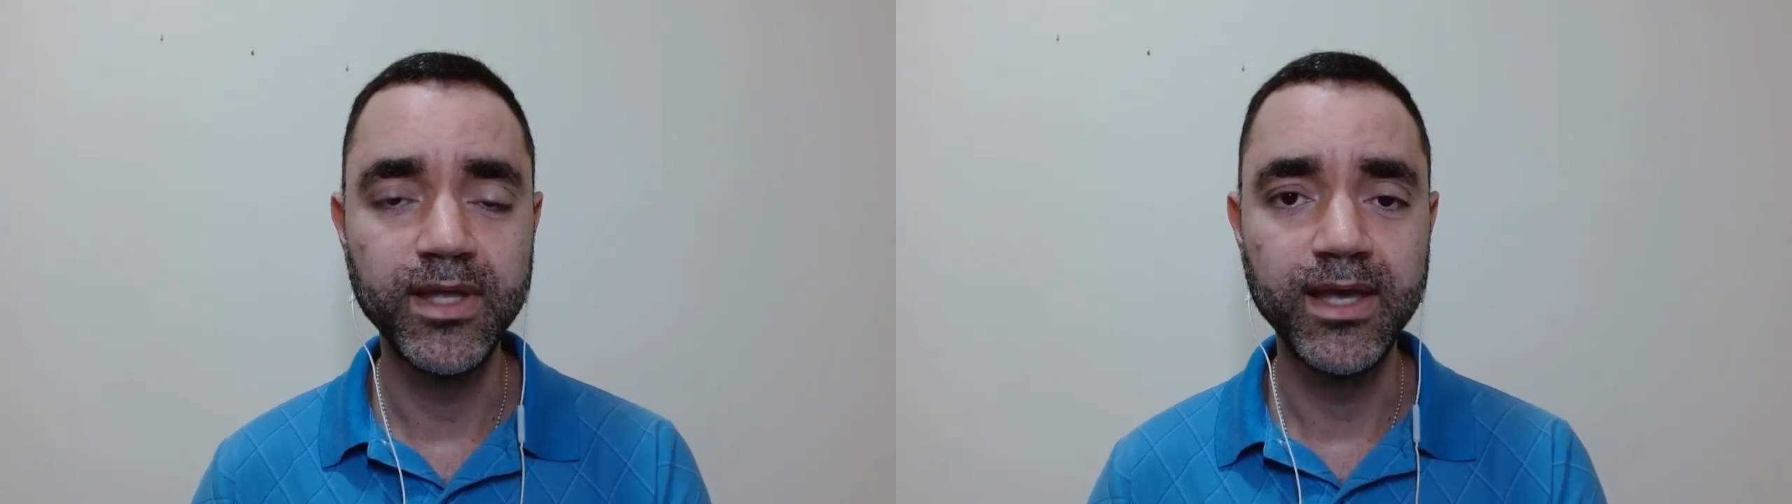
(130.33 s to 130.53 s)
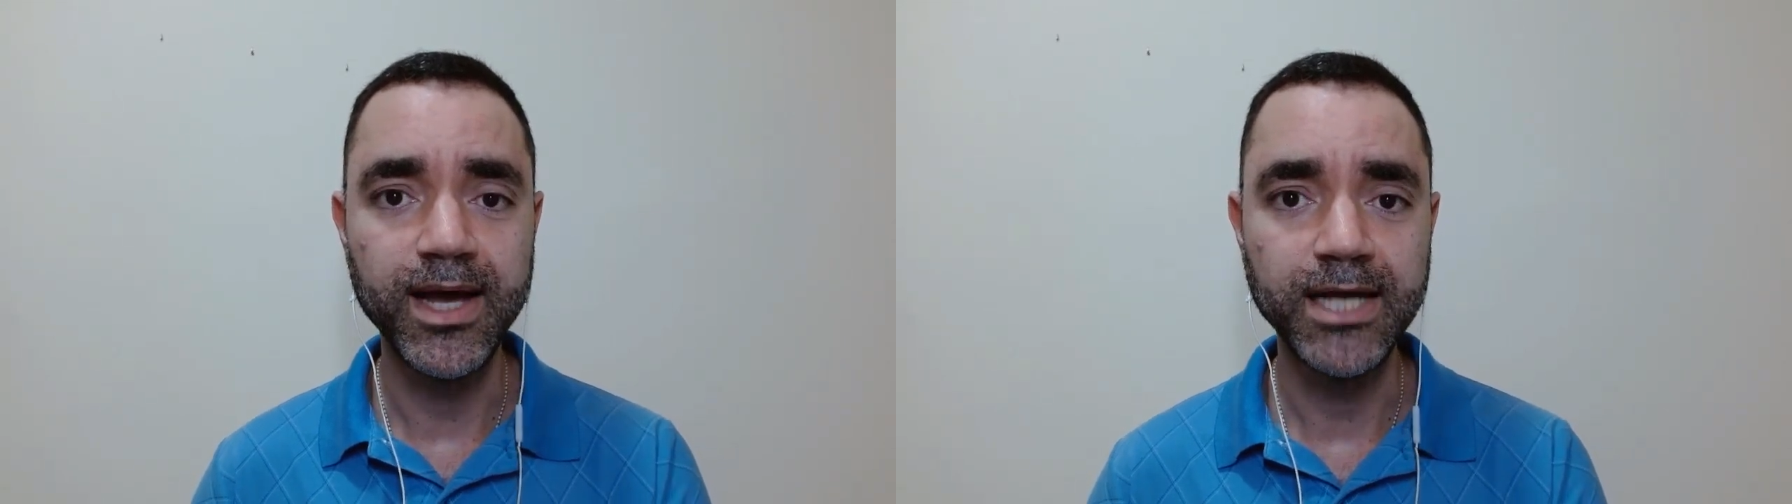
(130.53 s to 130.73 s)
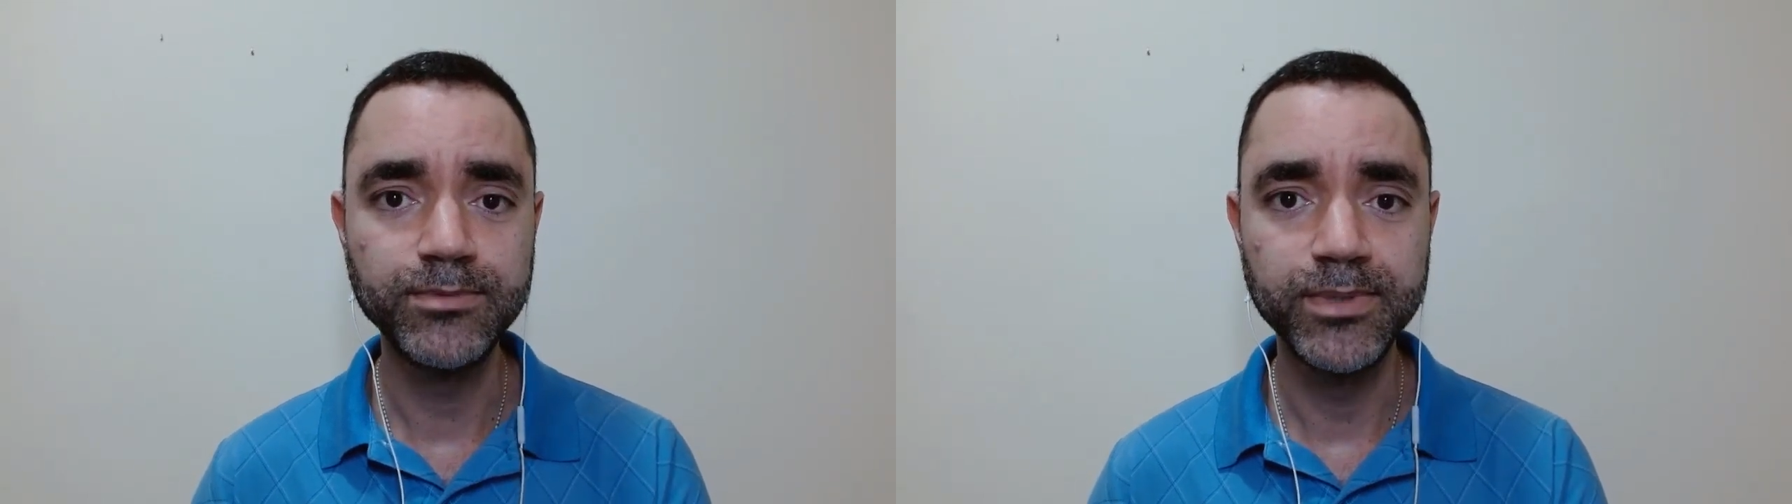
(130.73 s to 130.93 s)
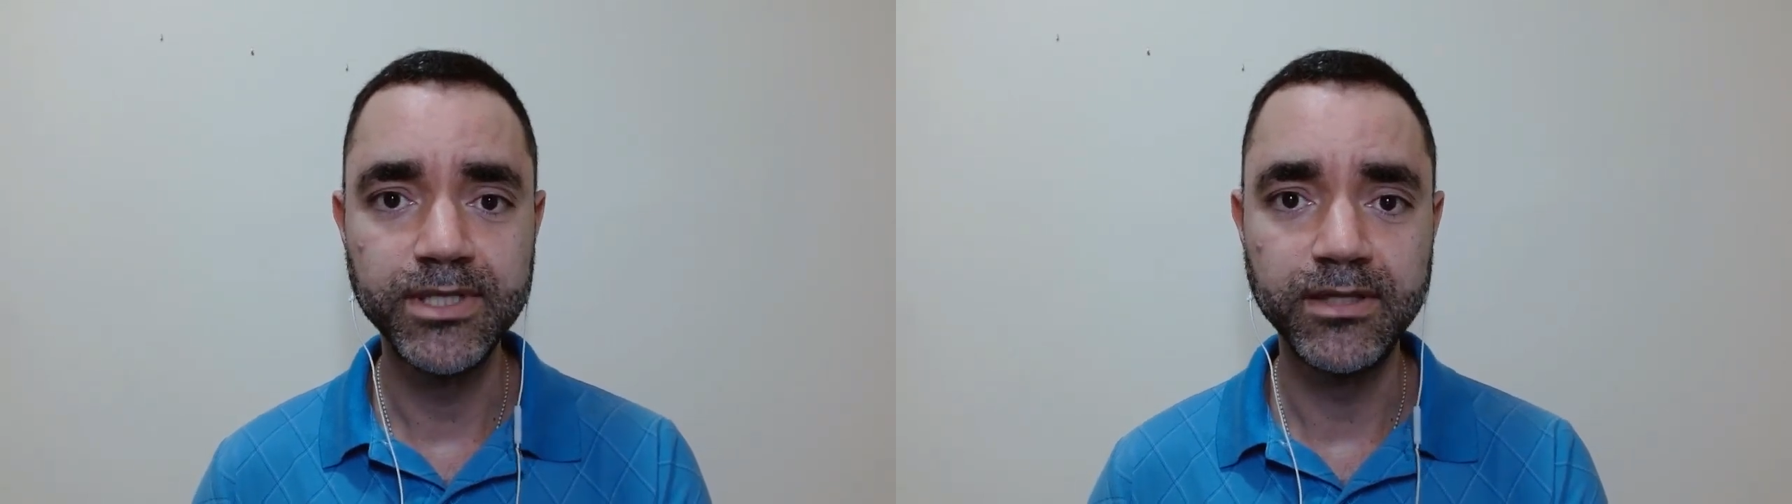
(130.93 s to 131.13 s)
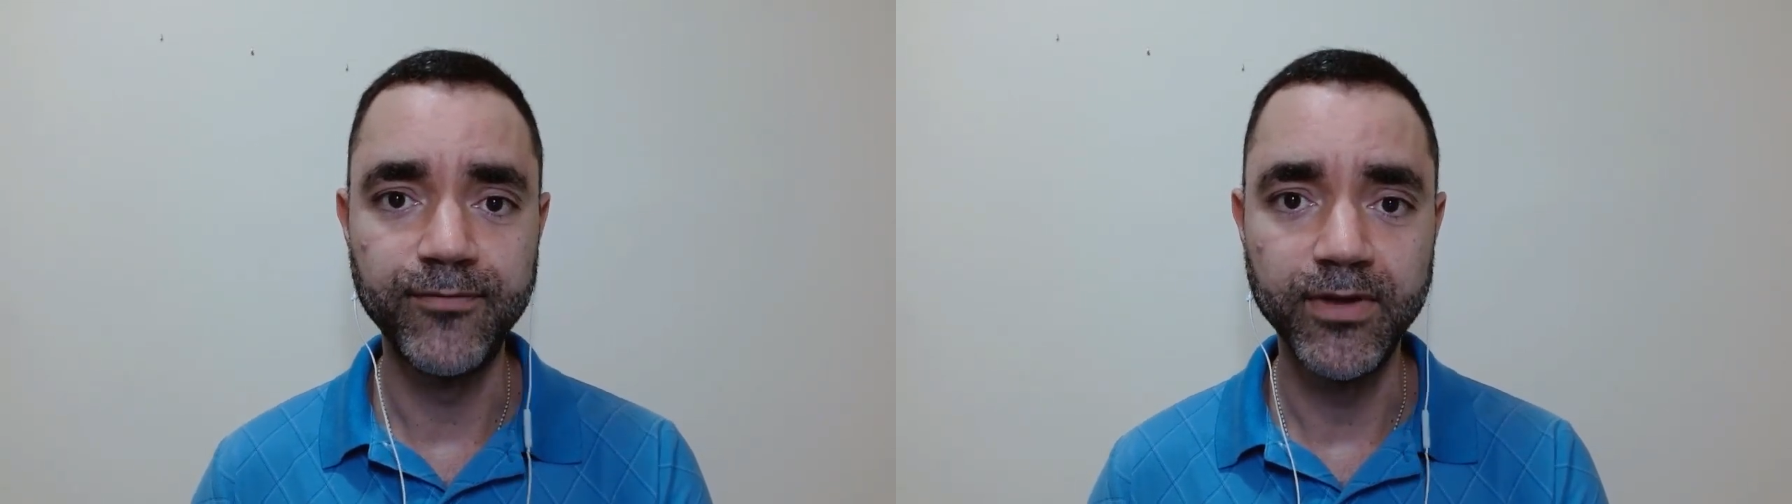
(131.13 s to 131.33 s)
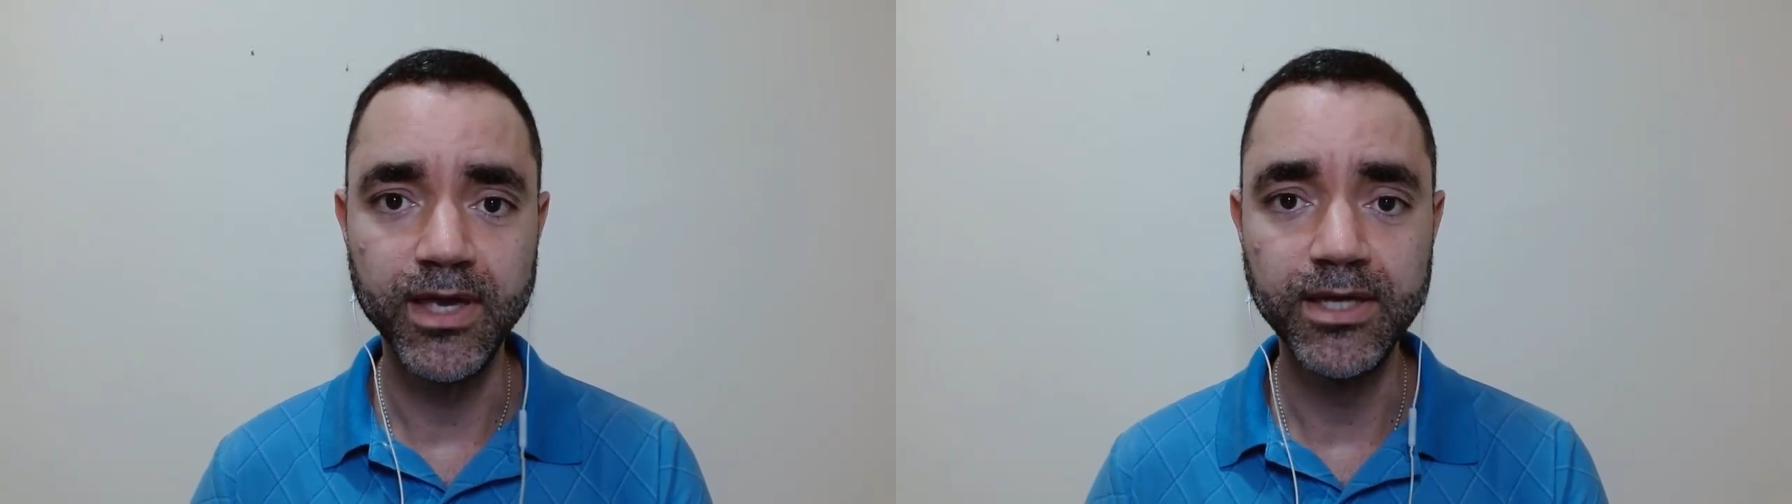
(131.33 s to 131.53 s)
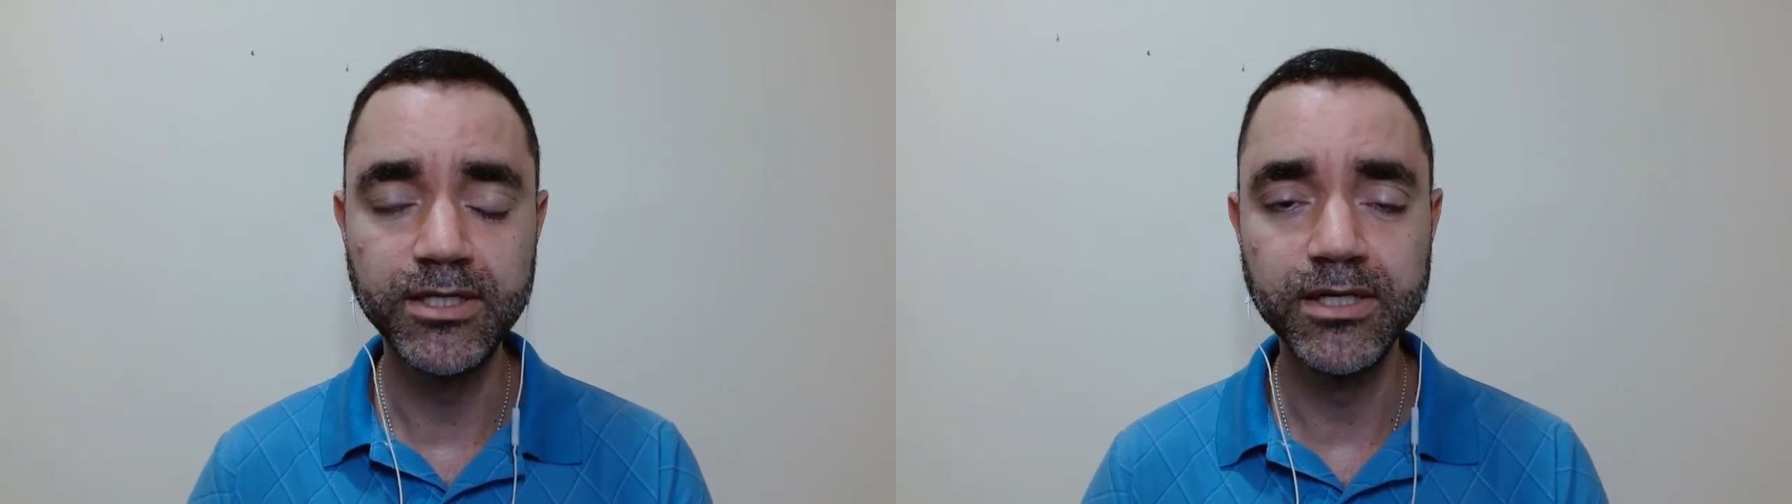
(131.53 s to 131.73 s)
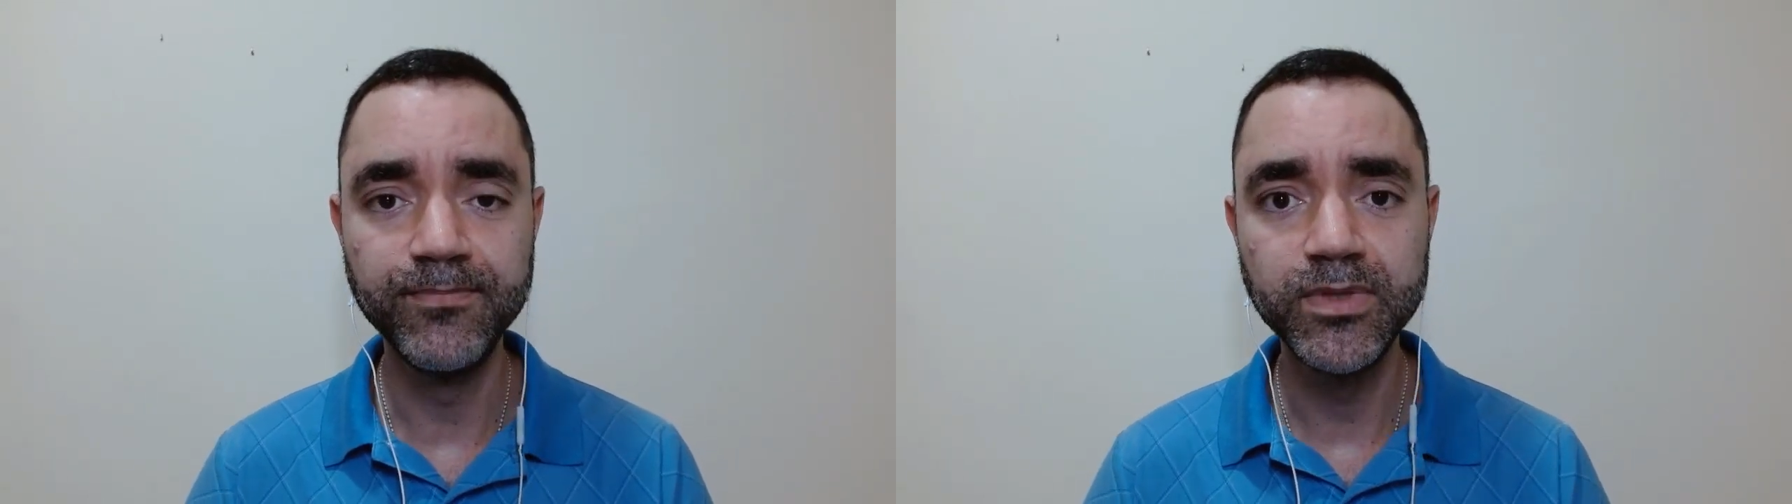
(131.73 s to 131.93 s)
the Aspen
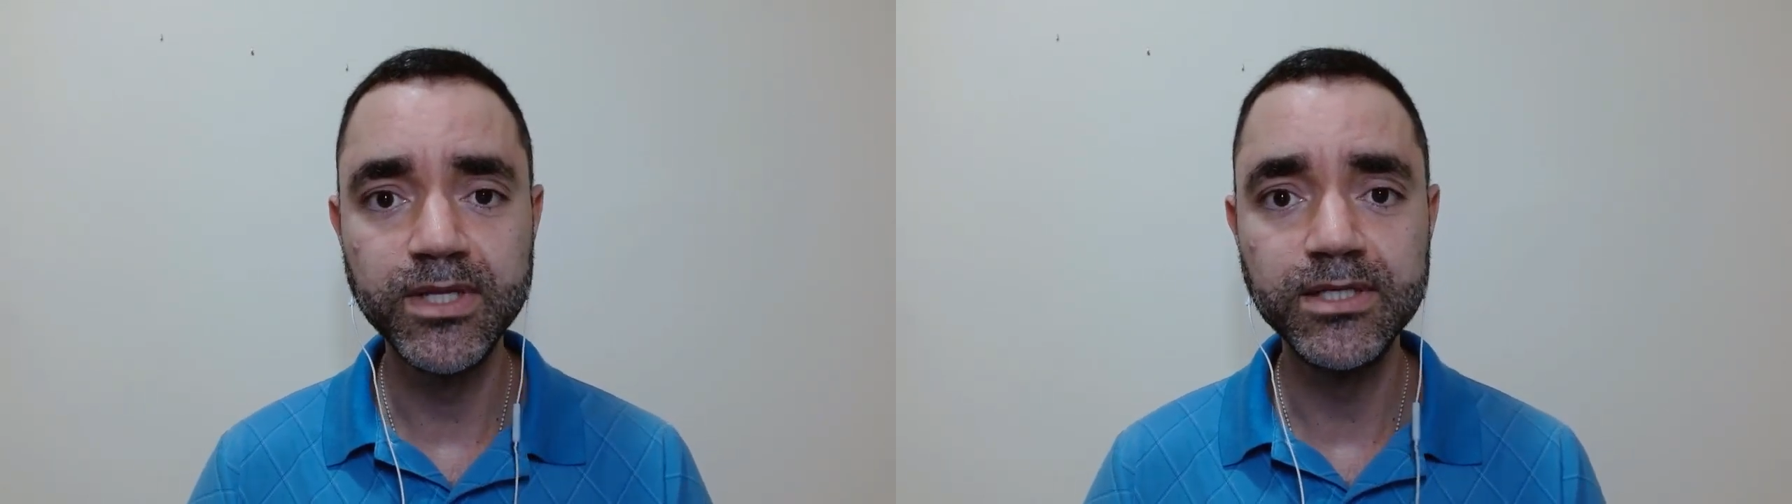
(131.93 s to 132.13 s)
certification?